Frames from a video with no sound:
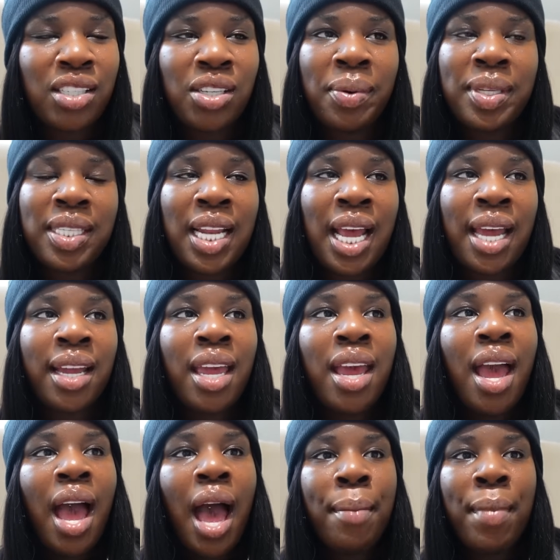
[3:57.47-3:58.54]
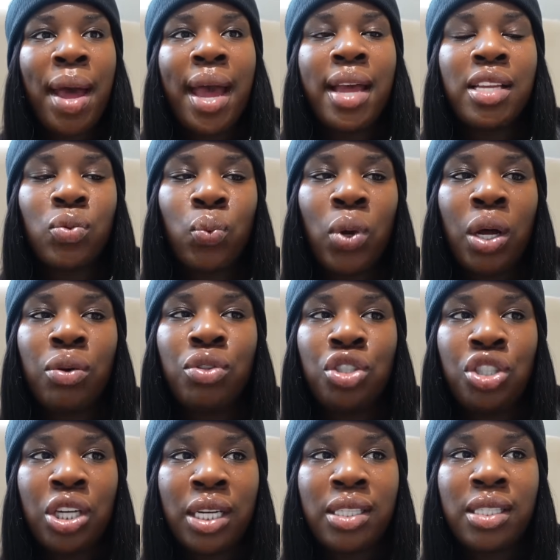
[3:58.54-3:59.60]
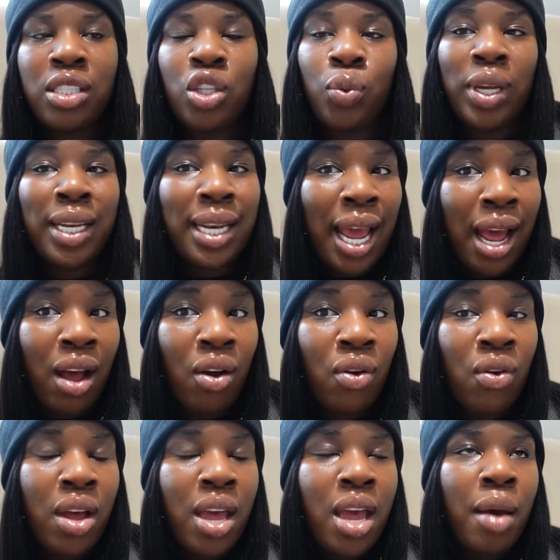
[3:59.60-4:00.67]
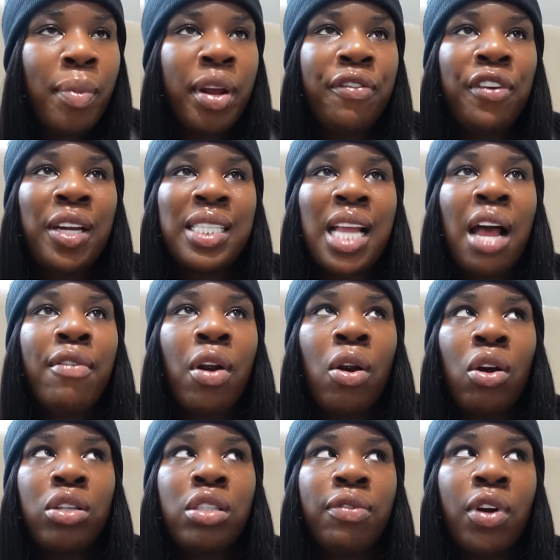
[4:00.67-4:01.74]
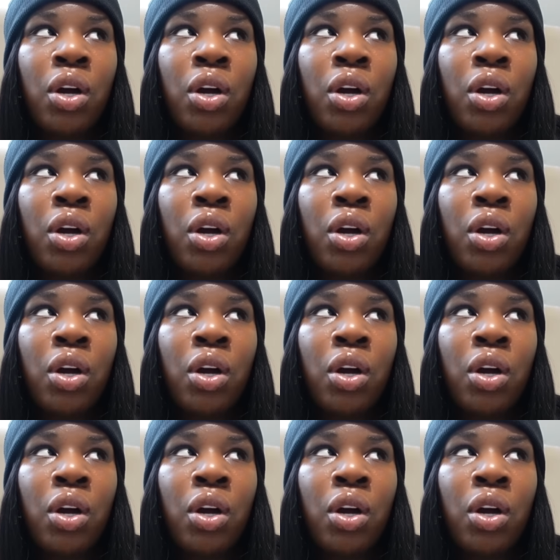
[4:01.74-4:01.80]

So it's like, I might as well just do it now. But the thing is, I have a lot of